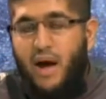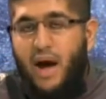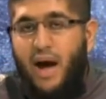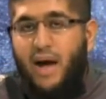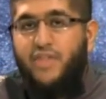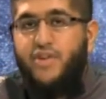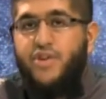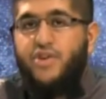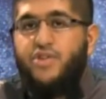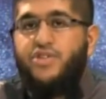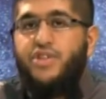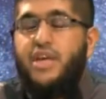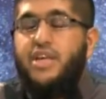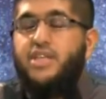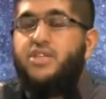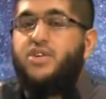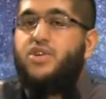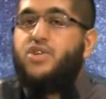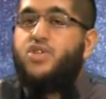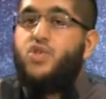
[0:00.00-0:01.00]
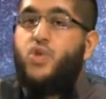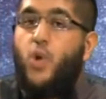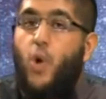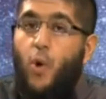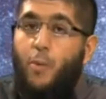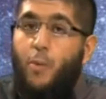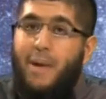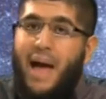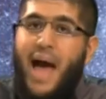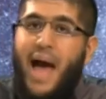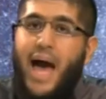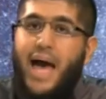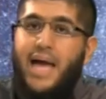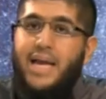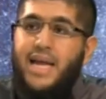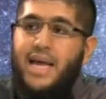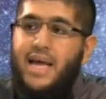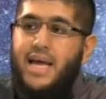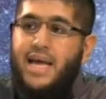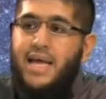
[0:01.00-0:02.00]
Other things are so
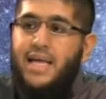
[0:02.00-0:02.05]
bad